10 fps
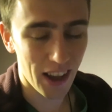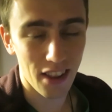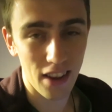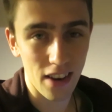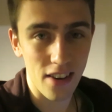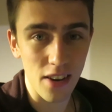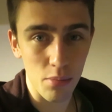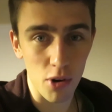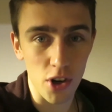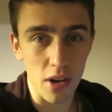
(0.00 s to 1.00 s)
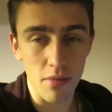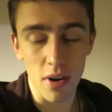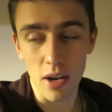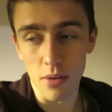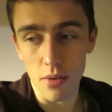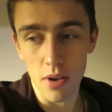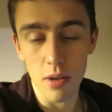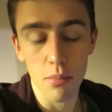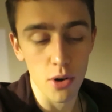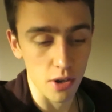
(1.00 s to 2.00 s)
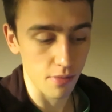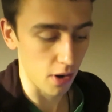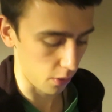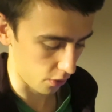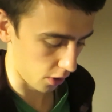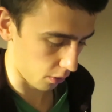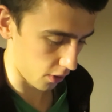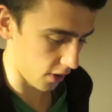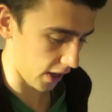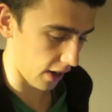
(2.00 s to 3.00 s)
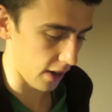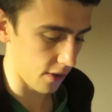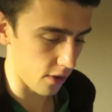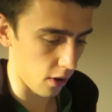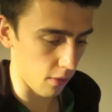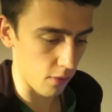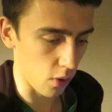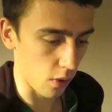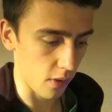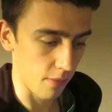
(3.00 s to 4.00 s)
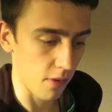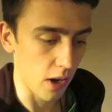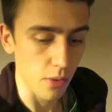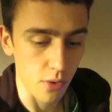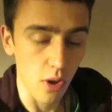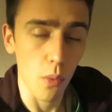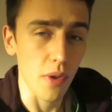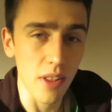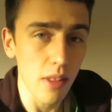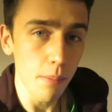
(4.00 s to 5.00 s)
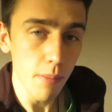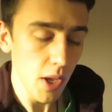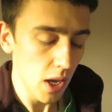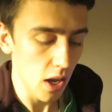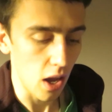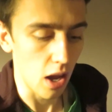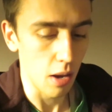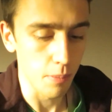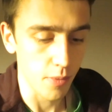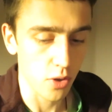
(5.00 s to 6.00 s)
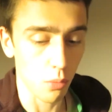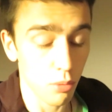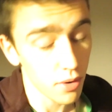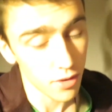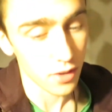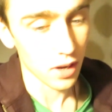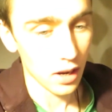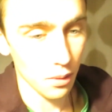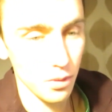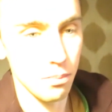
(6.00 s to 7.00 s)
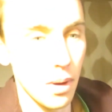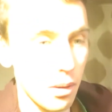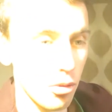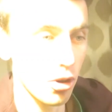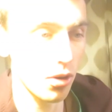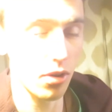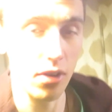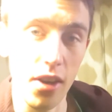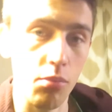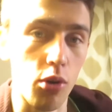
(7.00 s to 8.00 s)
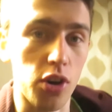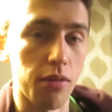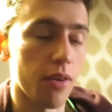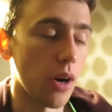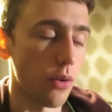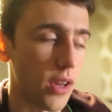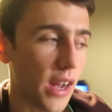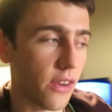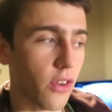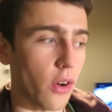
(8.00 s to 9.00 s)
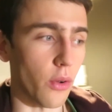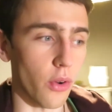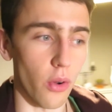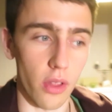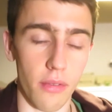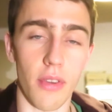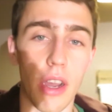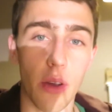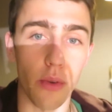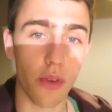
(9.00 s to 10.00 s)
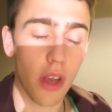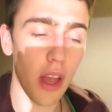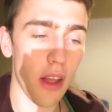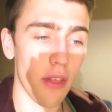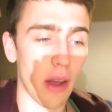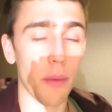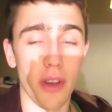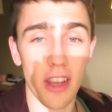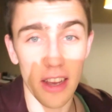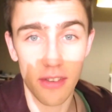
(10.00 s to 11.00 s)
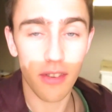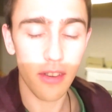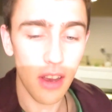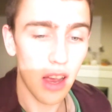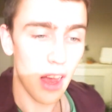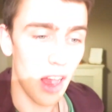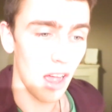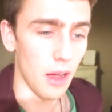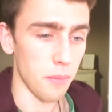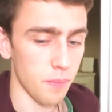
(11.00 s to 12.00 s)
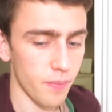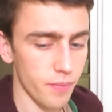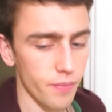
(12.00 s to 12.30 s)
yeah, the test project file uh, project files don't contain a list of all of the files that are within them. Um, so previously, I was able to use the test project file to exclude all of the files that were tests. Um,